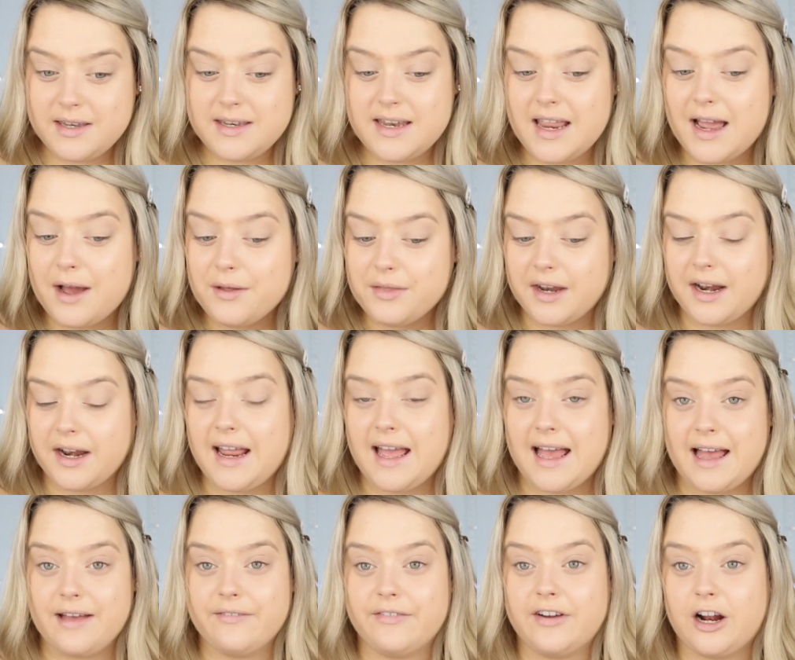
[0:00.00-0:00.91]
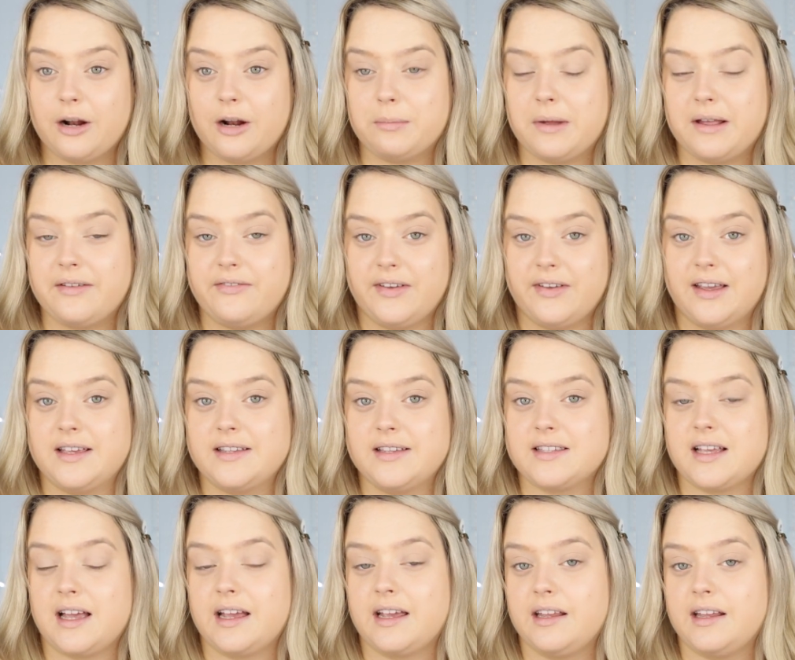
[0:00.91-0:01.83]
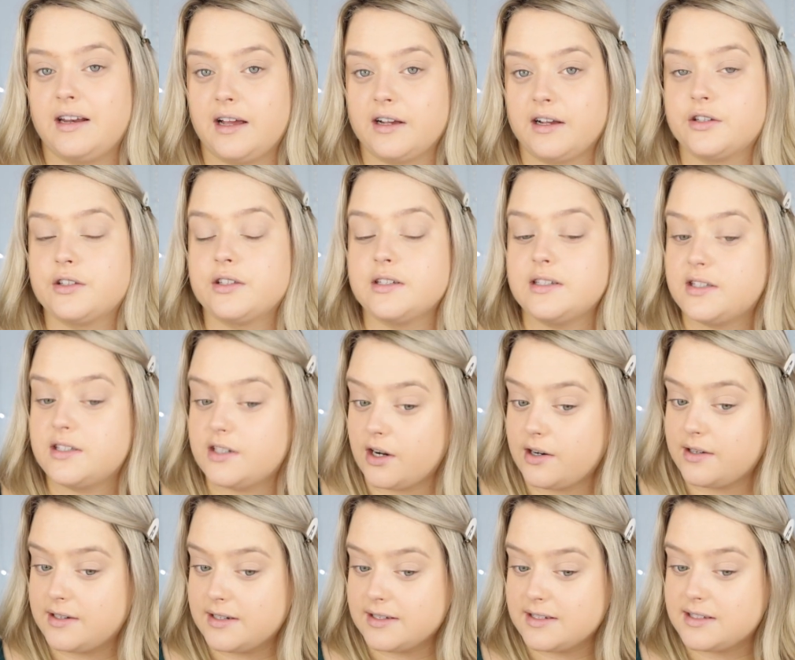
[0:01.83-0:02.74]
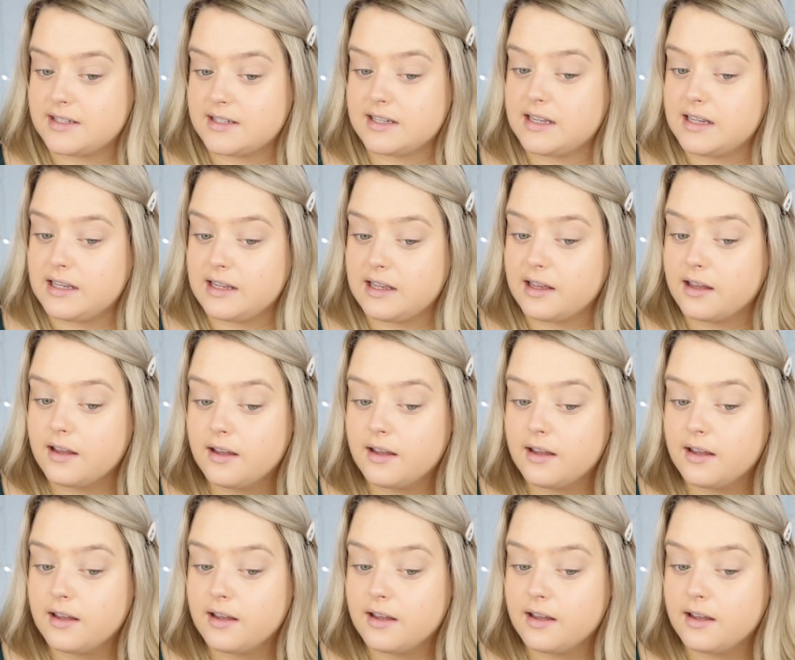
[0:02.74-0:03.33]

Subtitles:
Now that I have it on my face, I can actually start to see